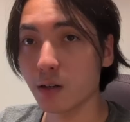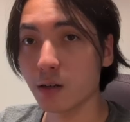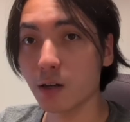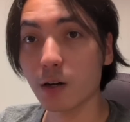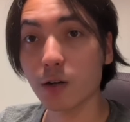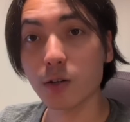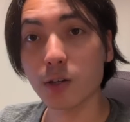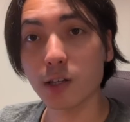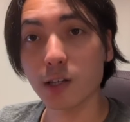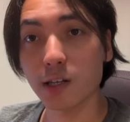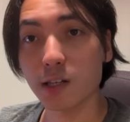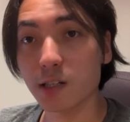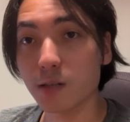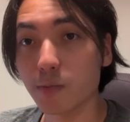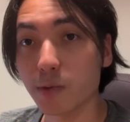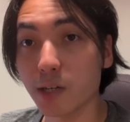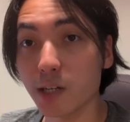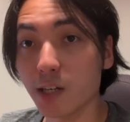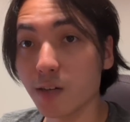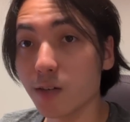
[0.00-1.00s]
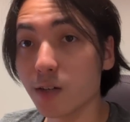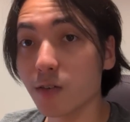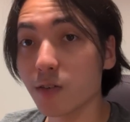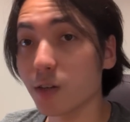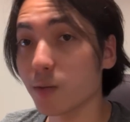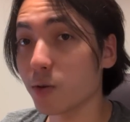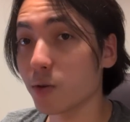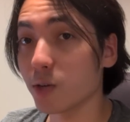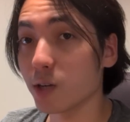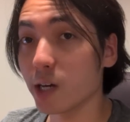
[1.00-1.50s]
Not only this, but even if the
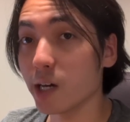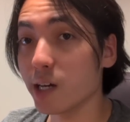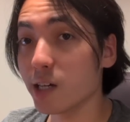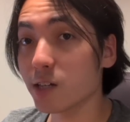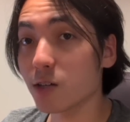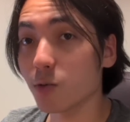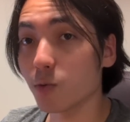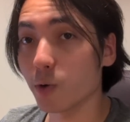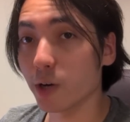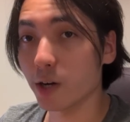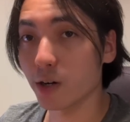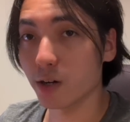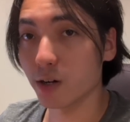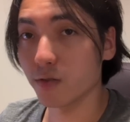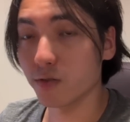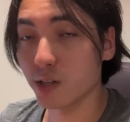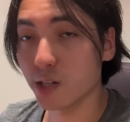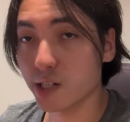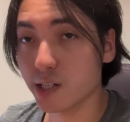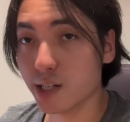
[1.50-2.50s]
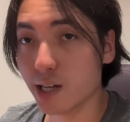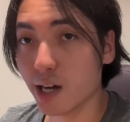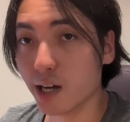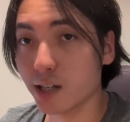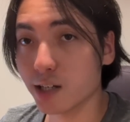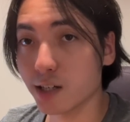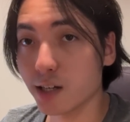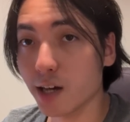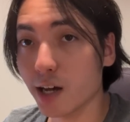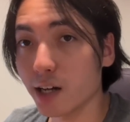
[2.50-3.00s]
opponent is aware of this
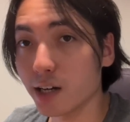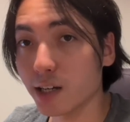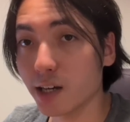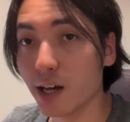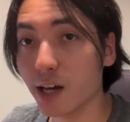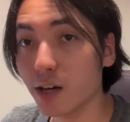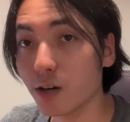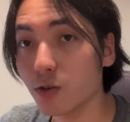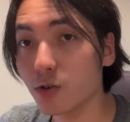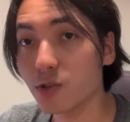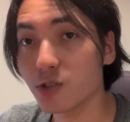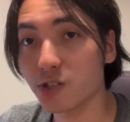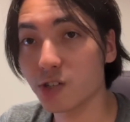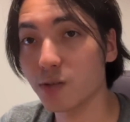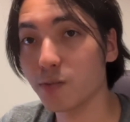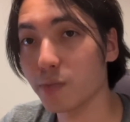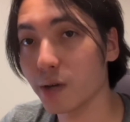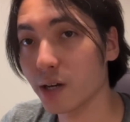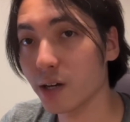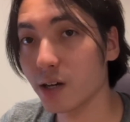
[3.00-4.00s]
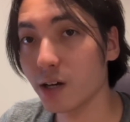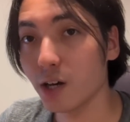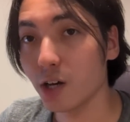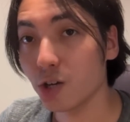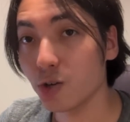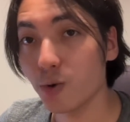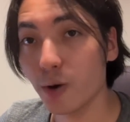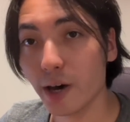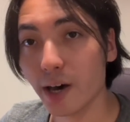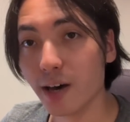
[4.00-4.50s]
tactic and KOs Jinbe,
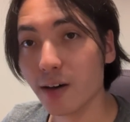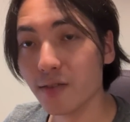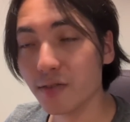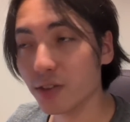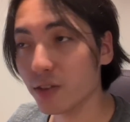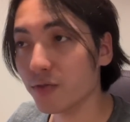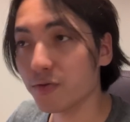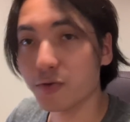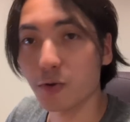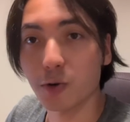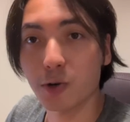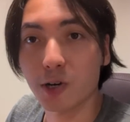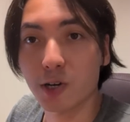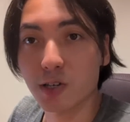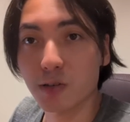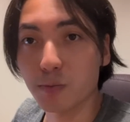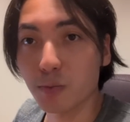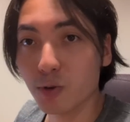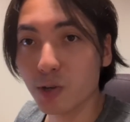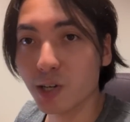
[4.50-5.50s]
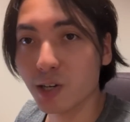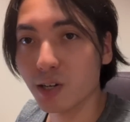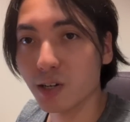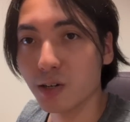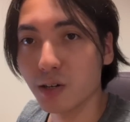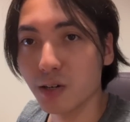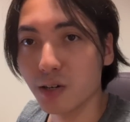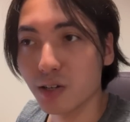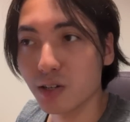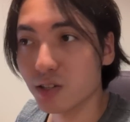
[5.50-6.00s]
you have the 4-cost Moria,
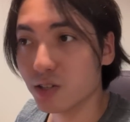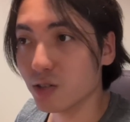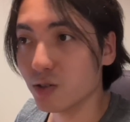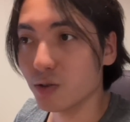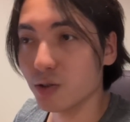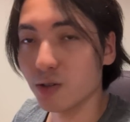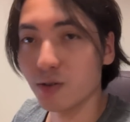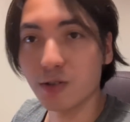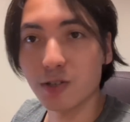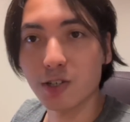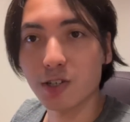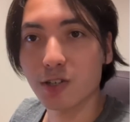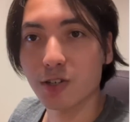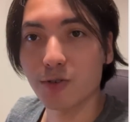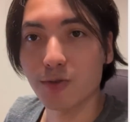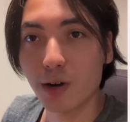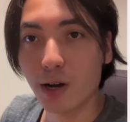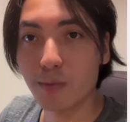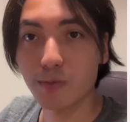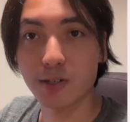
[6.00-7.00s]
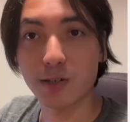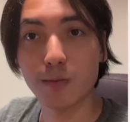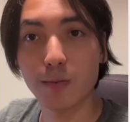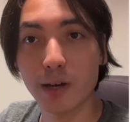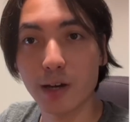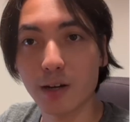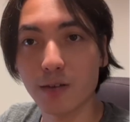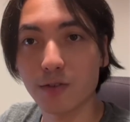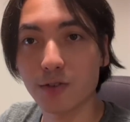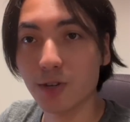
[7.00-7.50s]
so you can just grab Jinbe
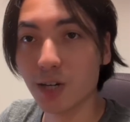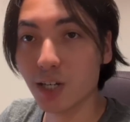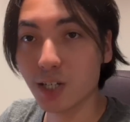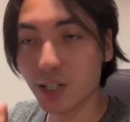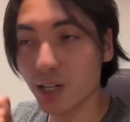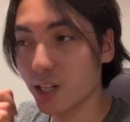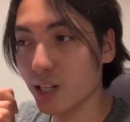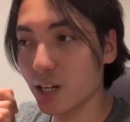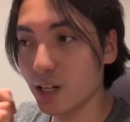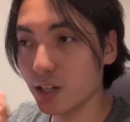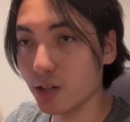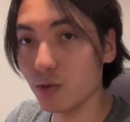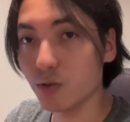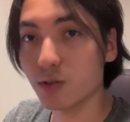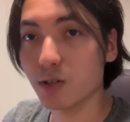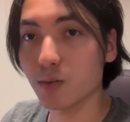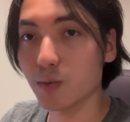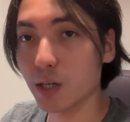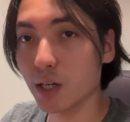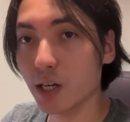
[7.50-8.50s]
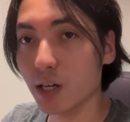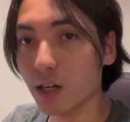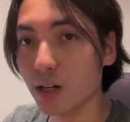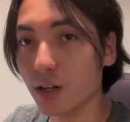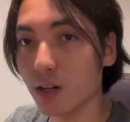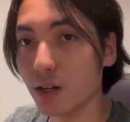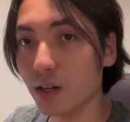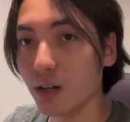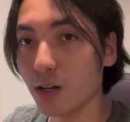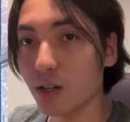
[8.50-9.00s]
out of trash and then use him again.
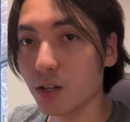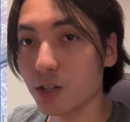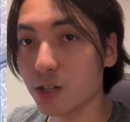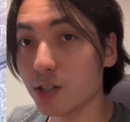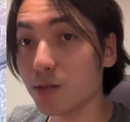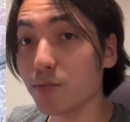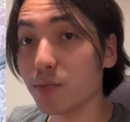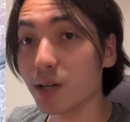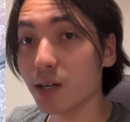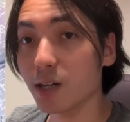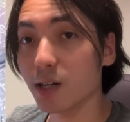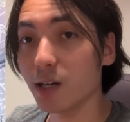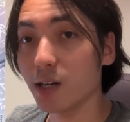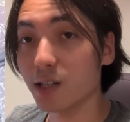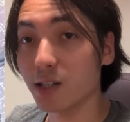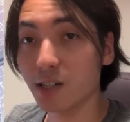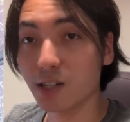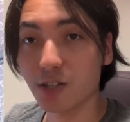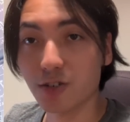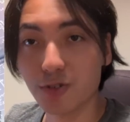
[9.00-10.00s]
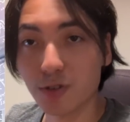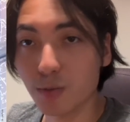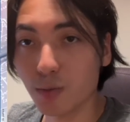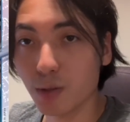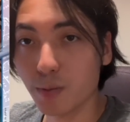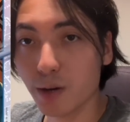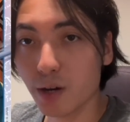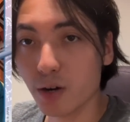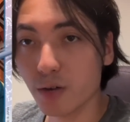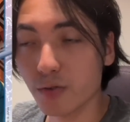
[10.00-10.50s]
Jinbe is
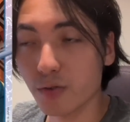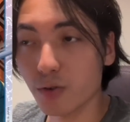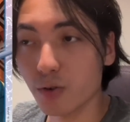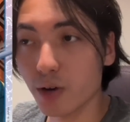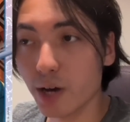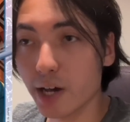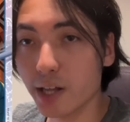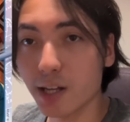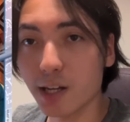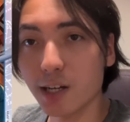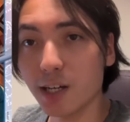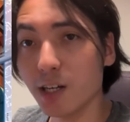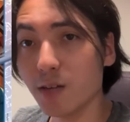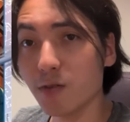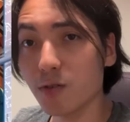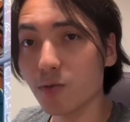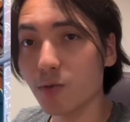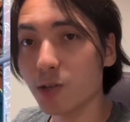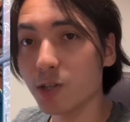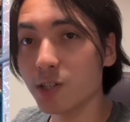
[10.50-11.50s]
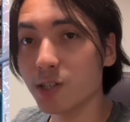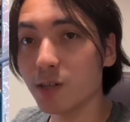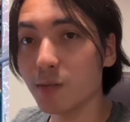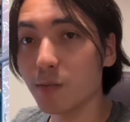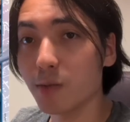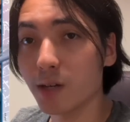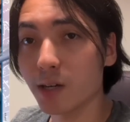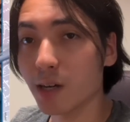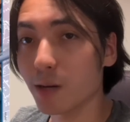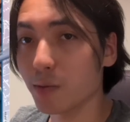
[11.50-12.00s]
extremely powerful, and then even one
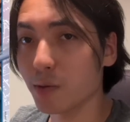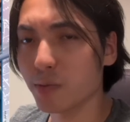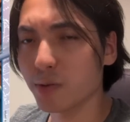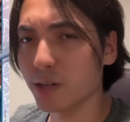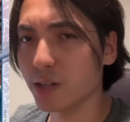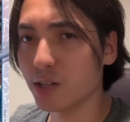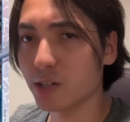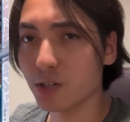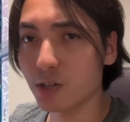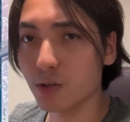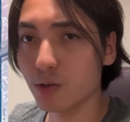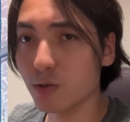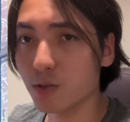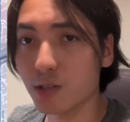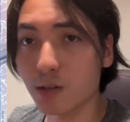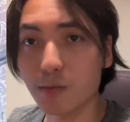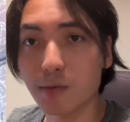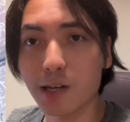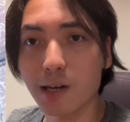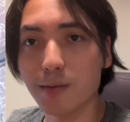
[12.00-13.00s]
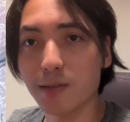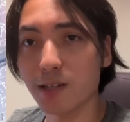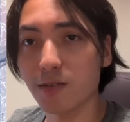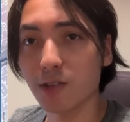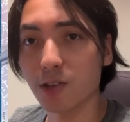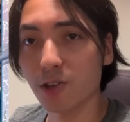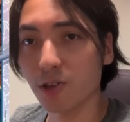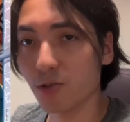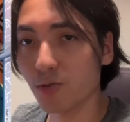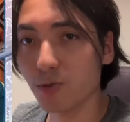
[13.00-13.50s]
Jinbe can be played 2, sometimes
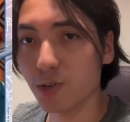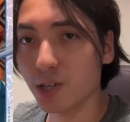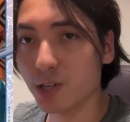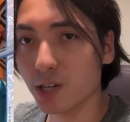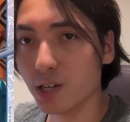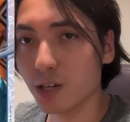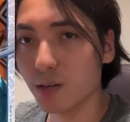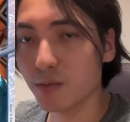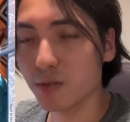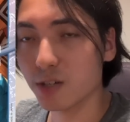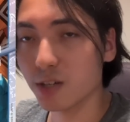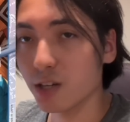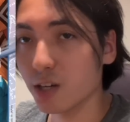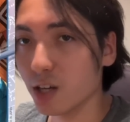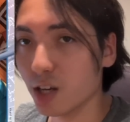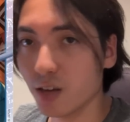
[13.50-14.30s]
even 3 times.